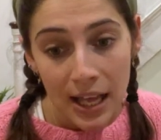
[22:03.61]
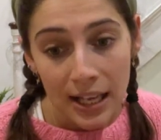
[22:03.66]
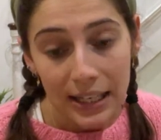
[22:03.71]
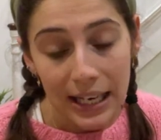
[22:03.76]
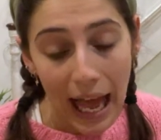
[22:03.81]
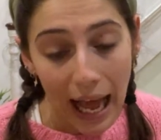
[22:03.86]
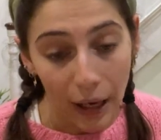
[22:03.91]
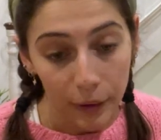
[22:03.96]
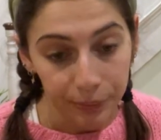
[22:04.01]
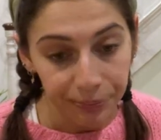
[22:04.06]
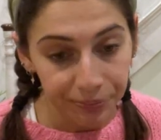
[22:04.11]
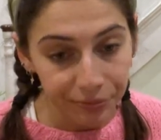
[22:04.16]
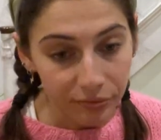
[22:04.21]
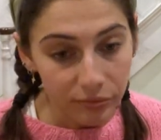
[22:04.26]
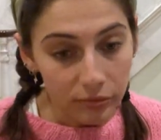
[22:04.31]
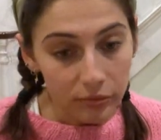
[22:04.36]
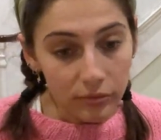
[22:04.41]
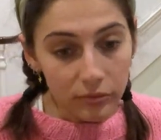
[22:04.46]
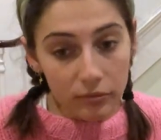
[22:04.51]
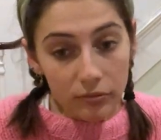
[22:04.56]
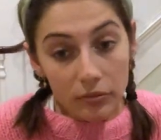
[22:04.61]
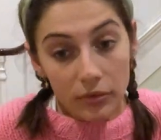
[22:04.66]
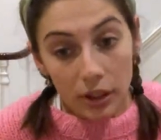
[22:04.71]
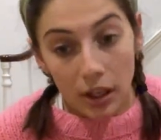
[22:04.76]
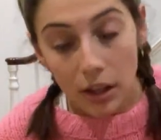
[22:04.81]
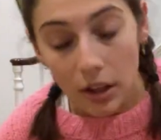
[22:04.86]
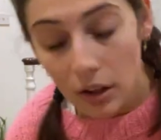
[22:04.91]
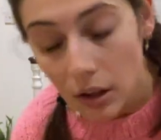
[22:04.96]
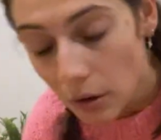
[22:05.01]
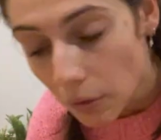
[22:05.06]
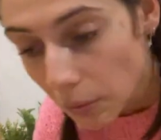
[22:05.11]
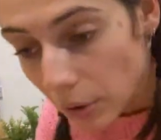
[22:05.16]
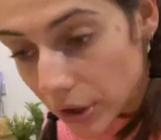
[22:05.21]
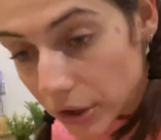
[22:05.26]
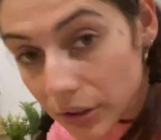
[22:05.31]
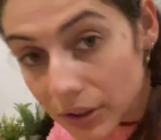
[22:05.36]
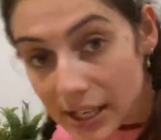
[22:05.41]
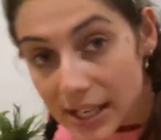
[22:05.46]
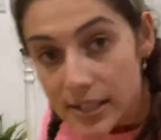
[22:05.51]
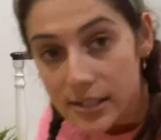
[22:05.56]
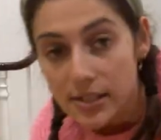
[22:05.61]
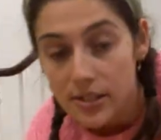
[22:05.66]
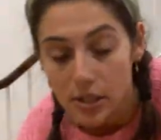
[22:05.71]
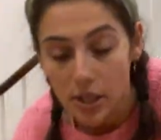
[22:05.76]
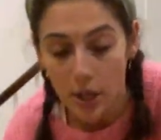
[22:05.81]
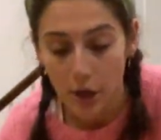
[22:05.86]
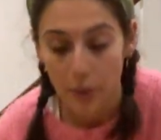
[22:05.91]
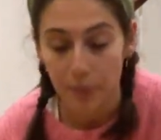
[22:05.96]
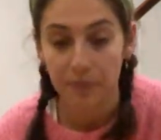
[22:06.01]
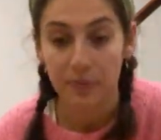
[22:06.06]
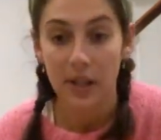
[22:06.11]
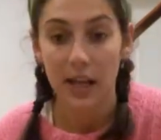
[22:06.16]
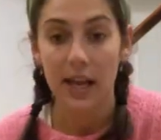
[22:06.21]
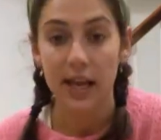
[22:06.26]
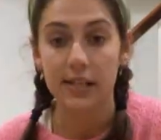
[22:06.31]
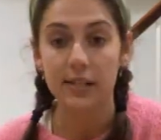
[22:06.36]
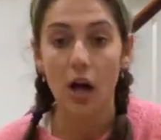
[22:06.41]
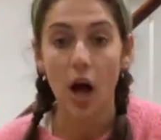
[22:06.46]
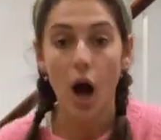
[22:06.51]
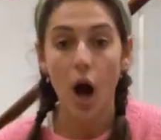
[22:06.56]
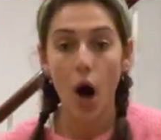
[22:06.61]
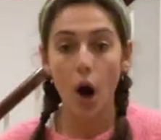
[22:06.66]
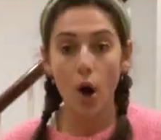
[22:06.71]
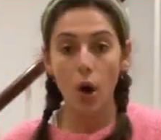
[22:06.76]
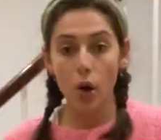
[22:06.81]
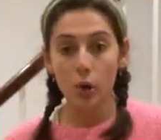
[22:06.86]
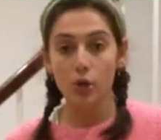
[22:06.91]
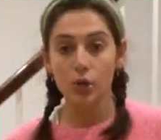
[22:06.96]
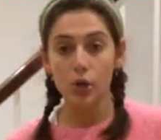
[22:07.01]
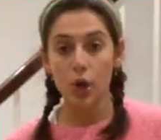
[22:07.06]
Now, what you need to do is hold